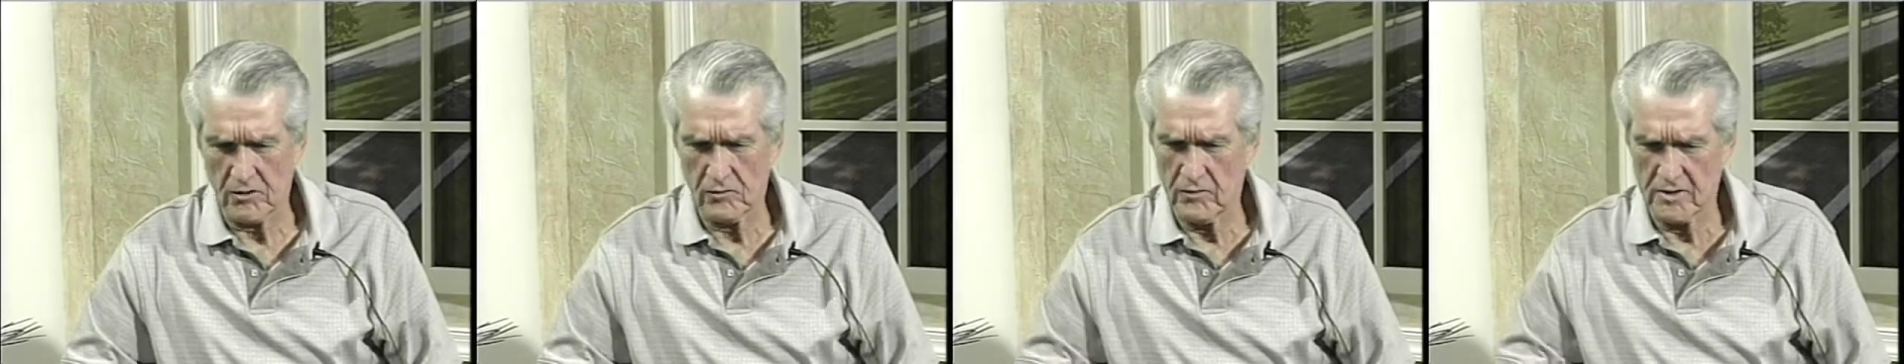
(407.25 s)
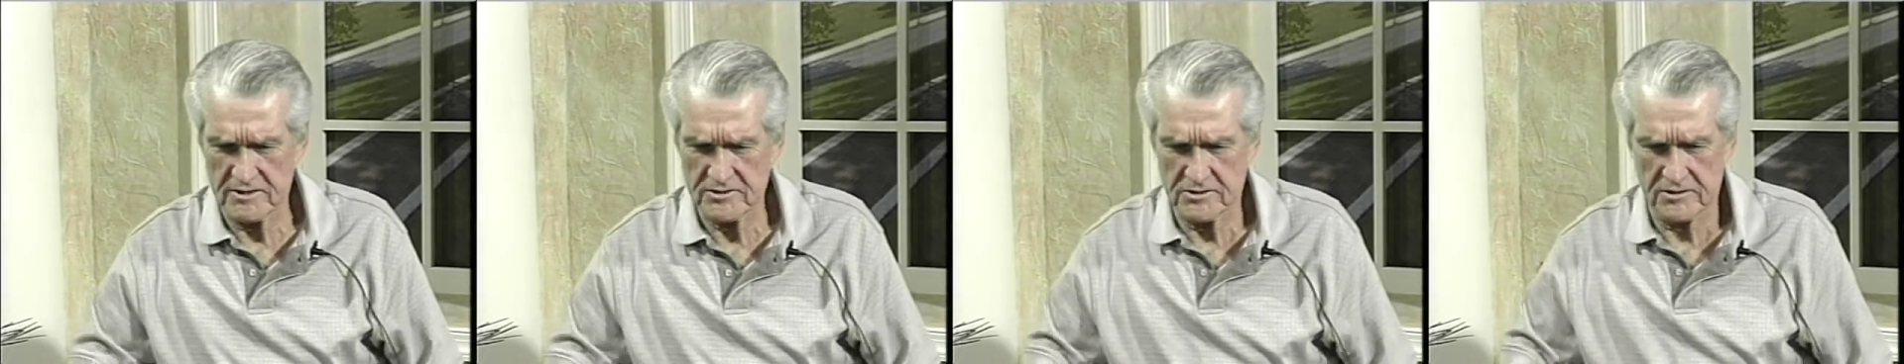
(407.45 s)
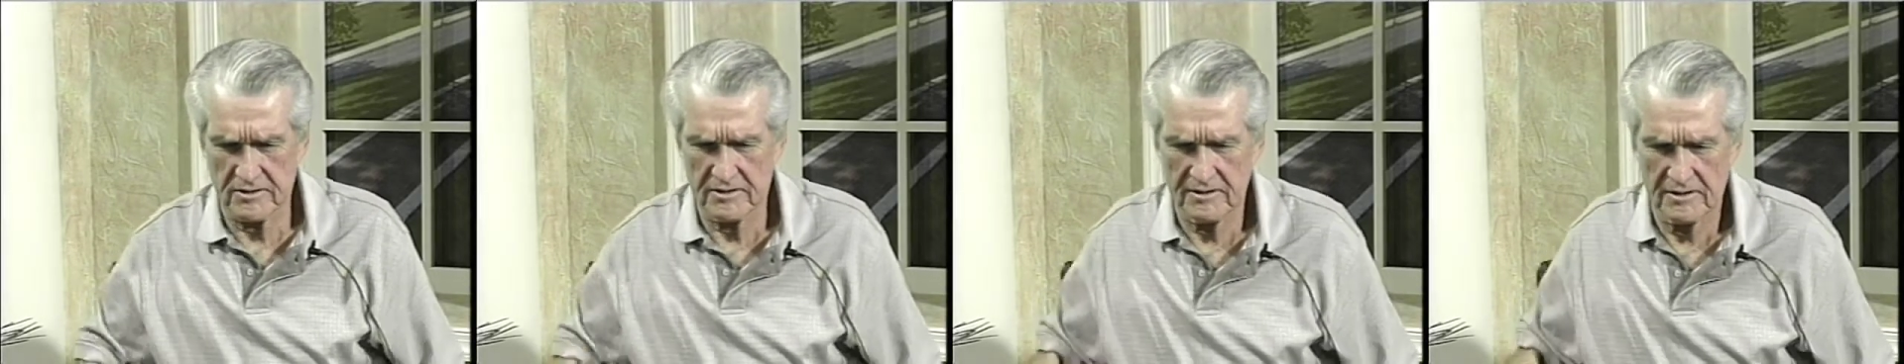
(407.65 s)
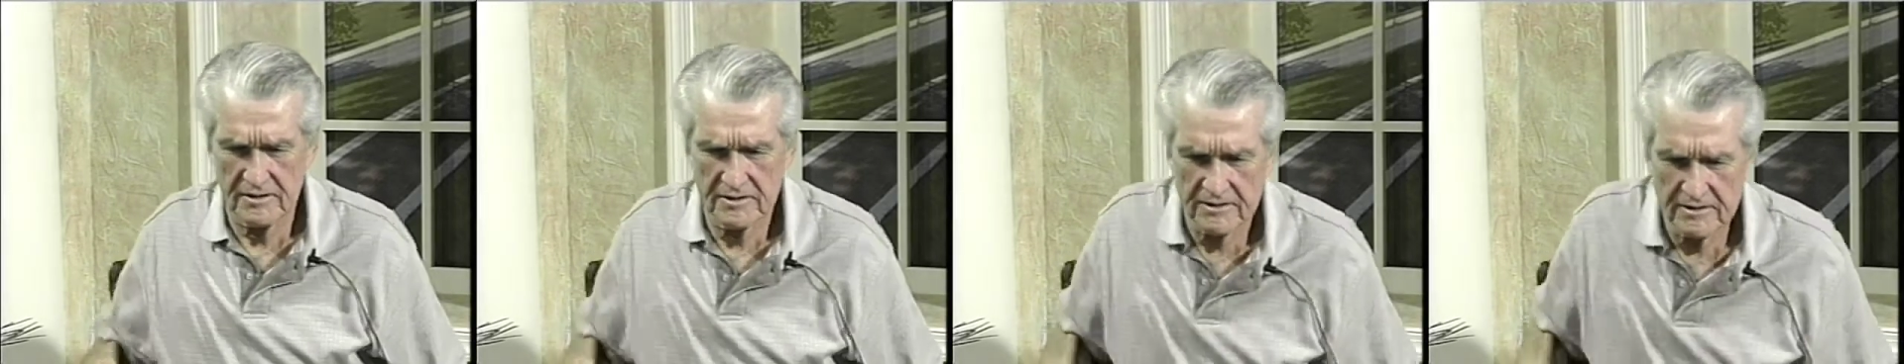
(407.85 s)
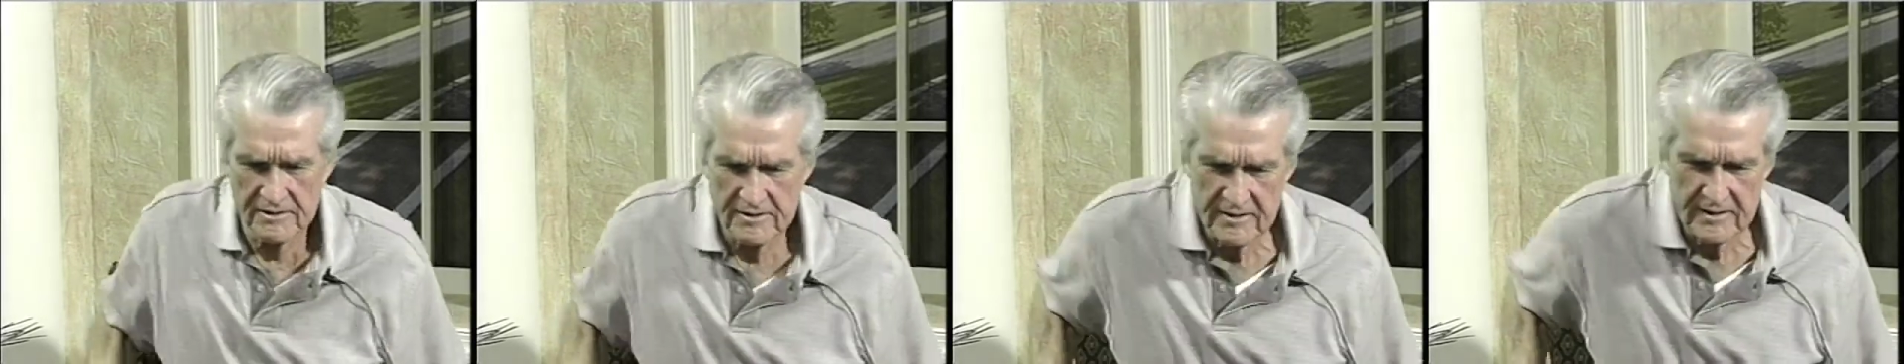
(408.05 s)
question.
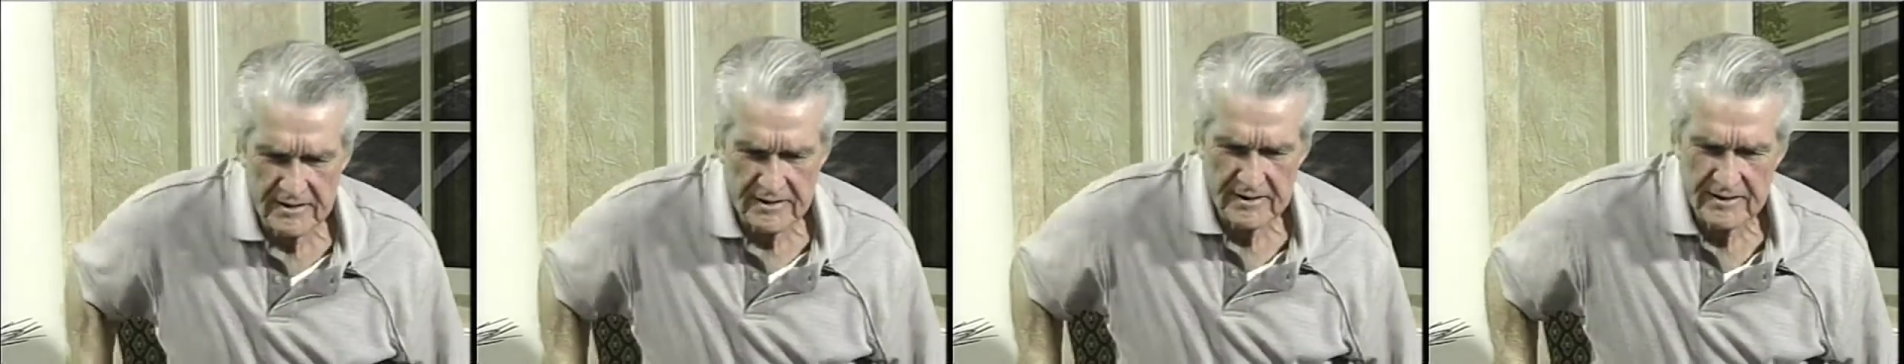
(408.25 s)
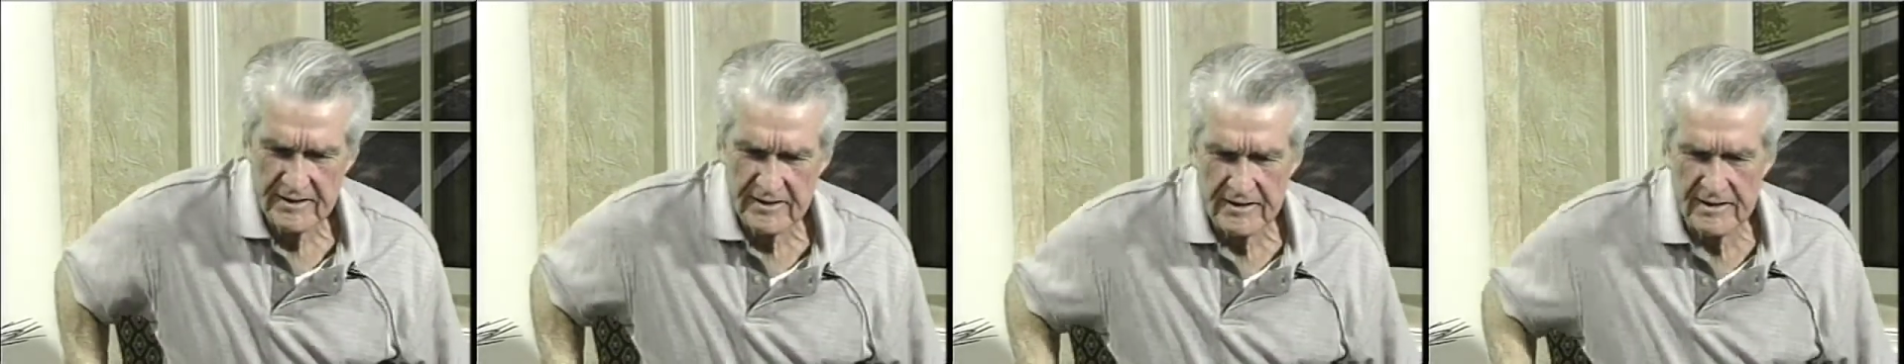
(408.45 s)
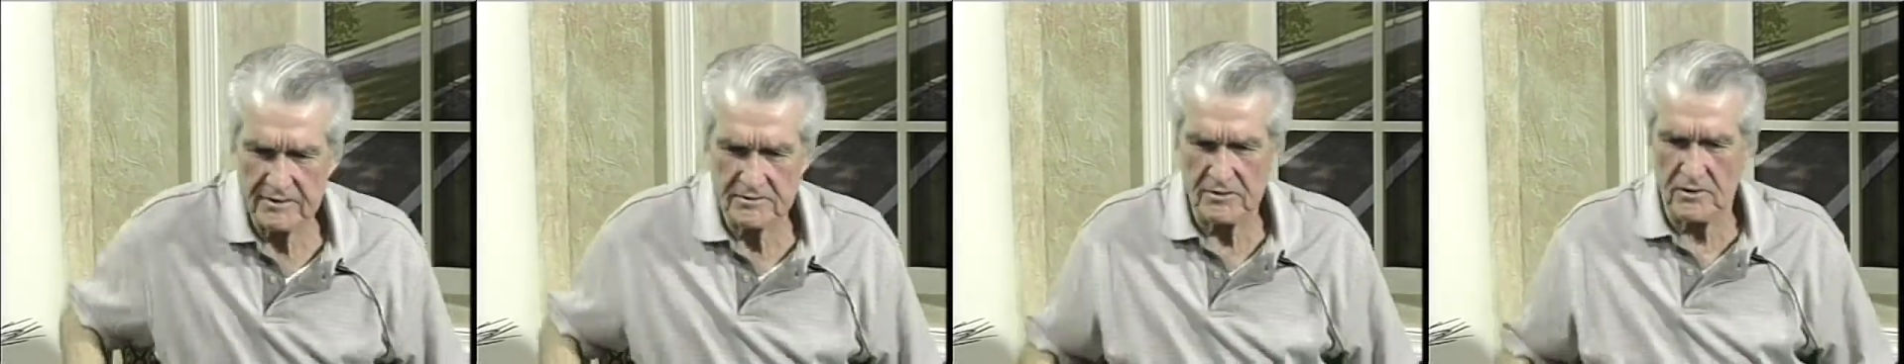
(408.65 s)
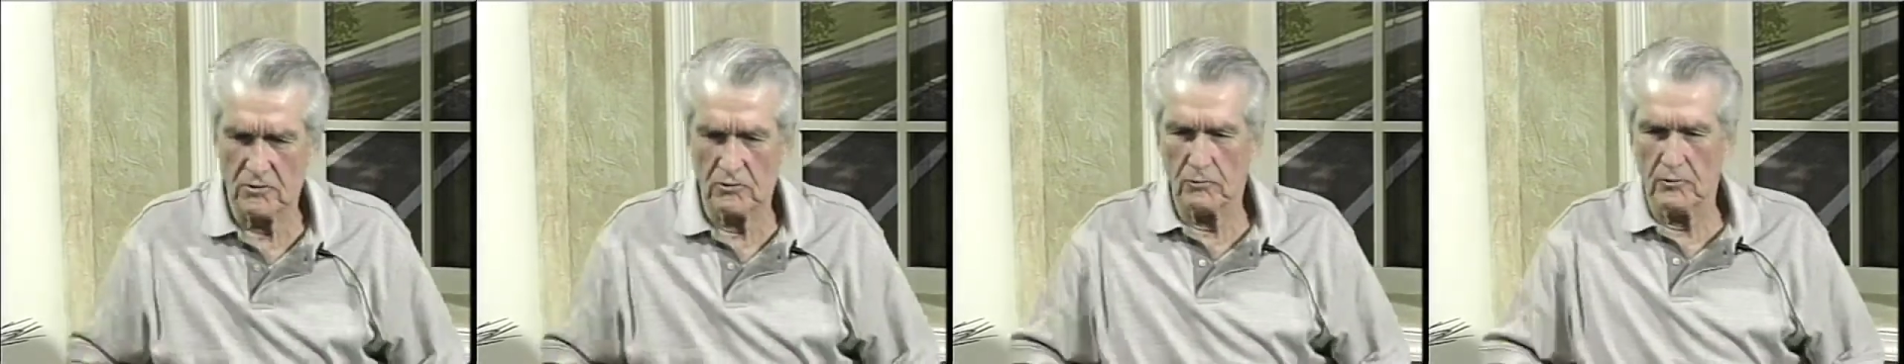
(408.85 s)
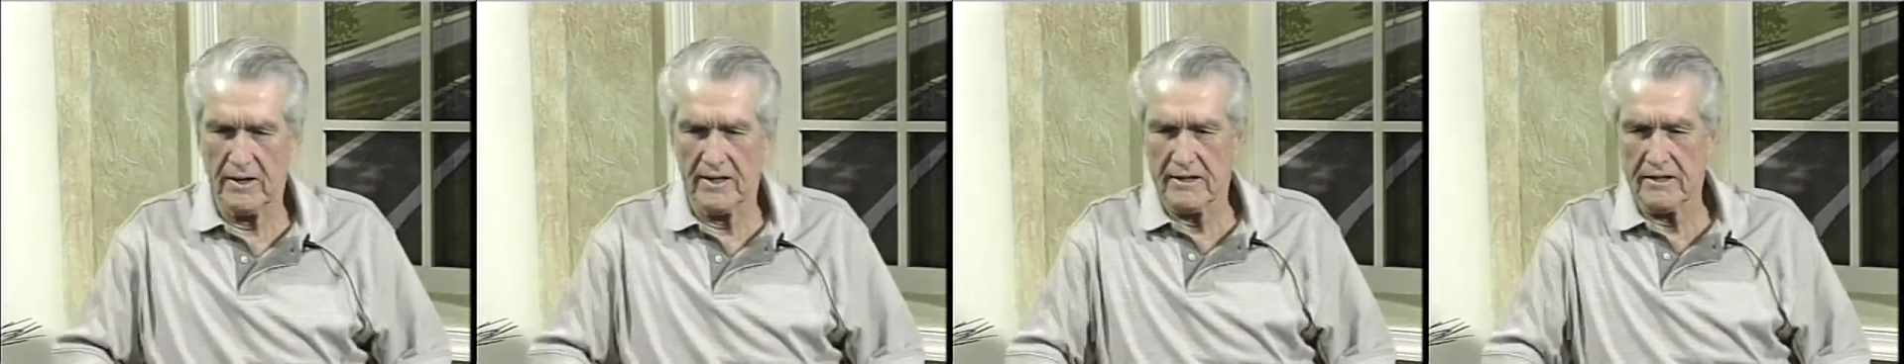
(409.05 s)
There's
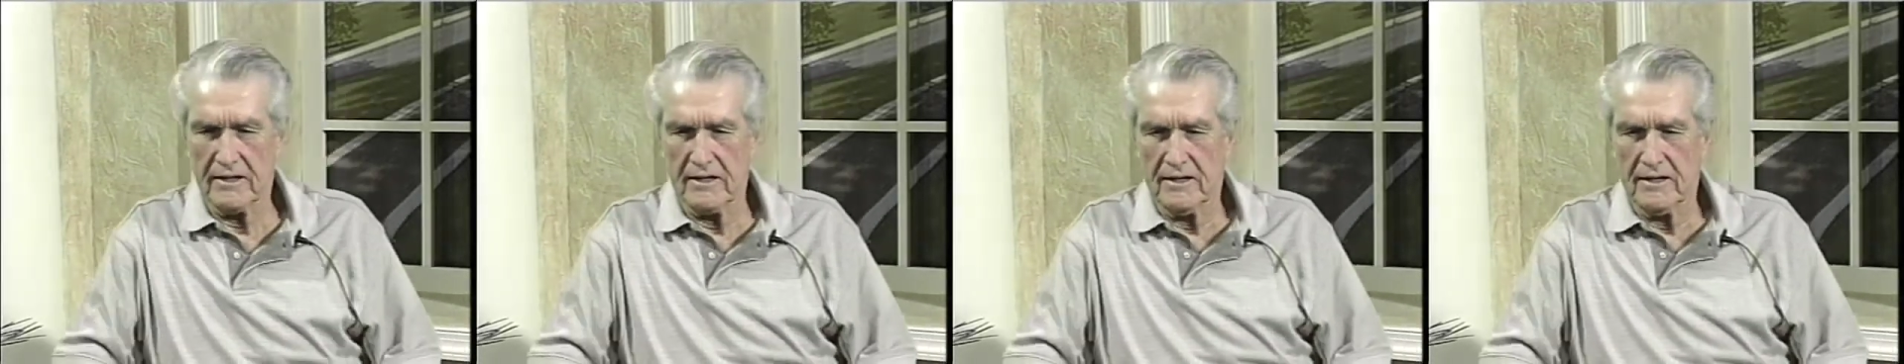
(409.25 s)
no way.